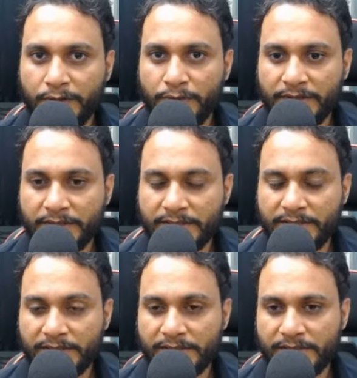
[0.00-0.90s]
doing this
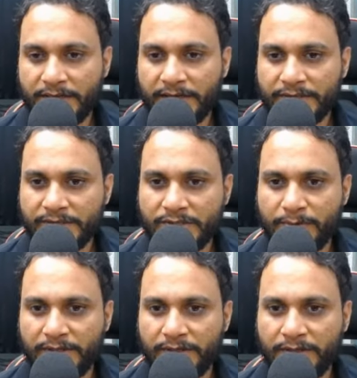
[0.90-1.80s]
necessary
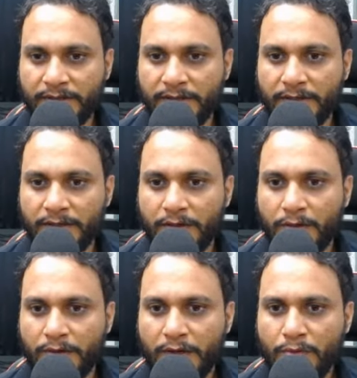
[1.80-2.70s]
adjustment, now